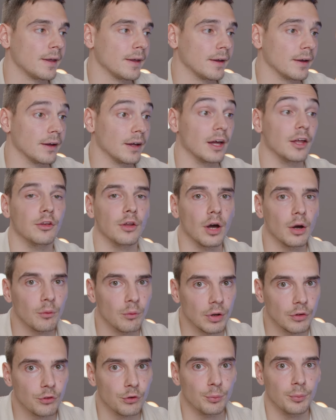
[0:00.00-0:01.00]
and I
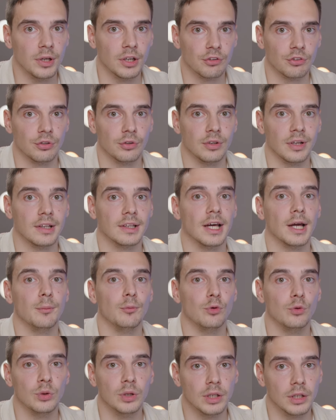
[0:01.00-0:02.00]
want to make sure that
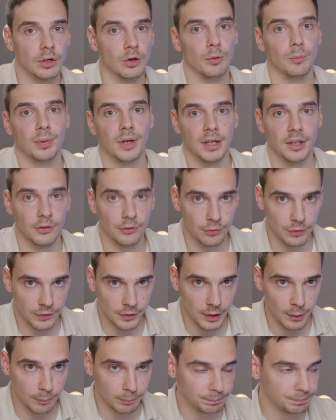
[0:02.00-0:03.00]
I'm really compliant with
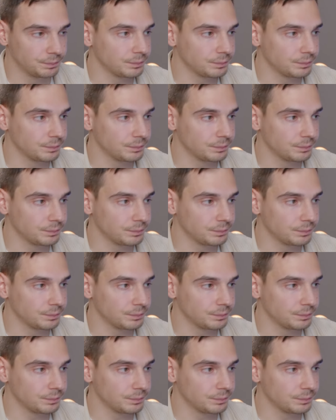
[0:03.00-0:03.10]
them.